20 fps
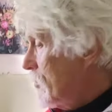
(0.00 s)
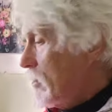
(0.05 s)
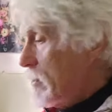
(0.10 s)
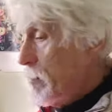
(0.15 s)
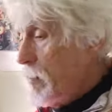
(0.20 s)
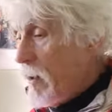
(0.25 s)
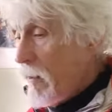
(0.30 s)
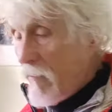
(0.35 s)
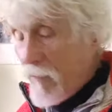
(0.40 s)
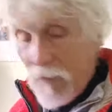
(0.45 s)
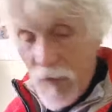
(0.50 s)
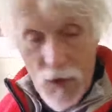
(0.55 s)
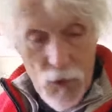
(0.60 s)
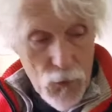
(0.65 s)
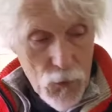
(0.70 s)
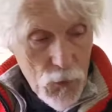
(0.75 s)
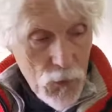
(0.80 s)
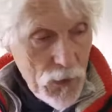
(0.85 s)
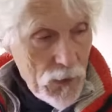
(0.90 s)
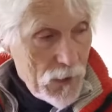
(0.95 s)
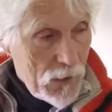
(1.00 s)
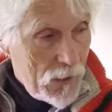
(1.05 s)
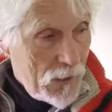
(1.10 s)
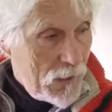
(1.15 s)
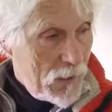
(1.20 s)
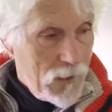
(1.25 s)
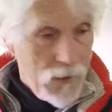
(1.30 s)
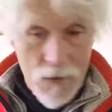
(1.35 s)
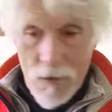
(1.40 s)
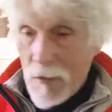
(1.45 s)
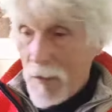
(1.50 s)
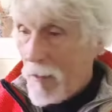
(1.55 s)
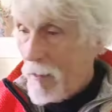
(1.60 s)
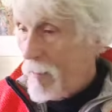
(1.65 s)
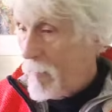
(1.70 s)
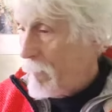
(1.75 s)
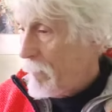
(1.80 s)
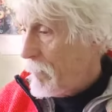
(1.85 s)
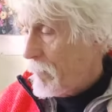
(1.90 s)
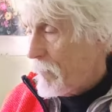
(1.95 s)
just my phone.
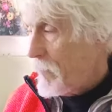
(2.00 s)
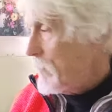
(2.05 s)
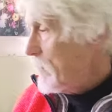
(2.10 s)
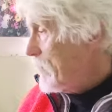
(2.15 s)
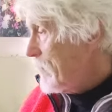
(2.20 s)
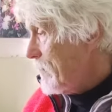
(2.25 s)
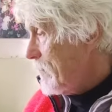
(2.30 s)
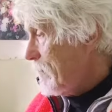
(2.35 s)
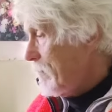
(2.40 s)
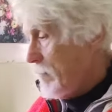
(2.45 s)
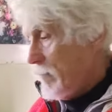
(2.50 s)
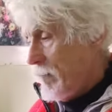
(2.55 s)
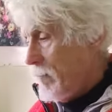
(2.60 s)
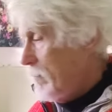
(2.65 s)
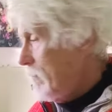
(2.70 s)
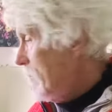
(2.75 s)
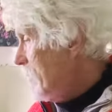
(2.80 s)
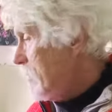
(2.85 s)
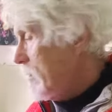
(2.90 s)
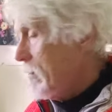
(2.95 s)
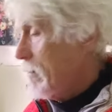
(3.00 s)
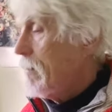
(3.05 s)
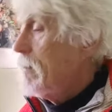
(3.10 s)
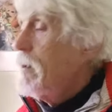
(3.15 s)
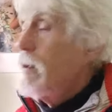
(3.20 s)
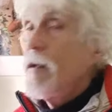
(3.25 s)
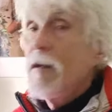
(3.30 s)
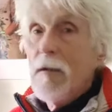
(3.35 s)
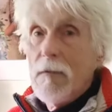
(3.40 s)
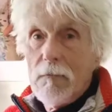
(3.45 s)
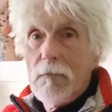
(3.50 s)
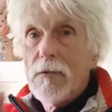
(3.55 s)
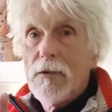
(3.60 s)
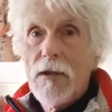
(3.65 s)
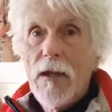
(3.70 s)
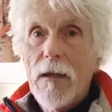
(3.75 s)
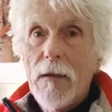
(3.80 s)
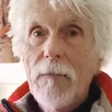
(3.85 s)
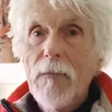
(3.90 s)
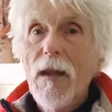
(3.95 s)
Where's it gone? It's
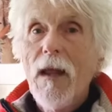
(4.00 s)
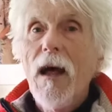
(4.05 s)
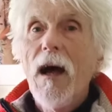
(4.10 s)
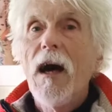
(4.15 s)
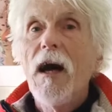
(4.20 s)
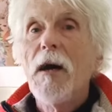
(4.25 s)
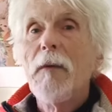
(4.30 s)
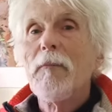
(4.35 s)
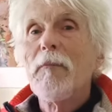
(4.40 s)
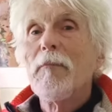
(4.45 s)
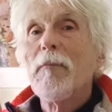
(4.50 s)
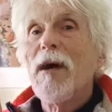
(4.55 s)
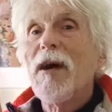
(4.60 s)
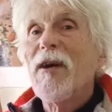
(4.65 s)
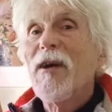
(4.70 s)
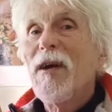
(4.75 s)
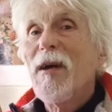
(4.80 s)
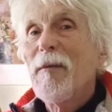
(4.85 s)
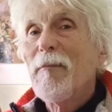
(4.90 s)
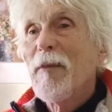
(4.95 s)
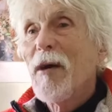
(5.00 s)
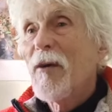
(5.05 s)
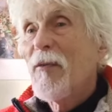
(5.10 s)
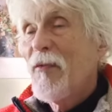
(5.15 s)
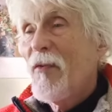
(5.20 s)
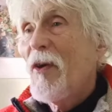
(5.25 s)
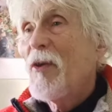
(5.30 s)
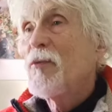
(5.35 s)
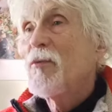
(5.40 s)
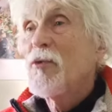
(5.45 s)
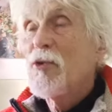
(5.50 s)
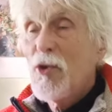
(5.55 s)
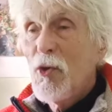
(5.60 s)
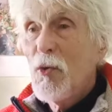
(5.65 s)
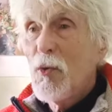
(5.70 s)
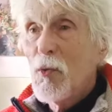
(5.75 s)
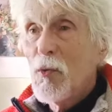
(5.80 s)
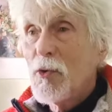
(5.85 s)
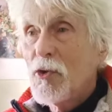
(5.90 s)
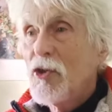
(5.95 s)
there. My phone
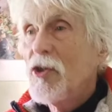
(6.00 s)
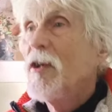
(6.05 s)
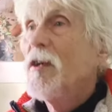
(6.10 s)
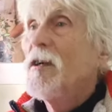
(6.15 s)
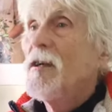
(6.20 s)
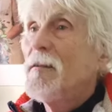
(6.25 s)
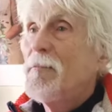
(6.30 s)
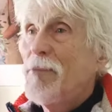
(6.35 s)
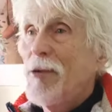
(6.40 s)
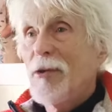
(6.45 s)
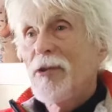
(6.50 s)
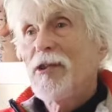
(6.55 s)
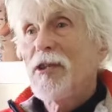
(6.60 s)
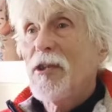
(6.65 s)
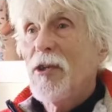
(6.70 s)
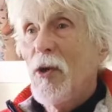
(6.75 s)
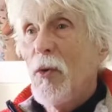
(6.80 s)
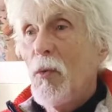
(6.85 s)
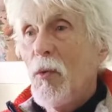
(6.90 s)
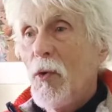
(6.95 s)
torch pointing at a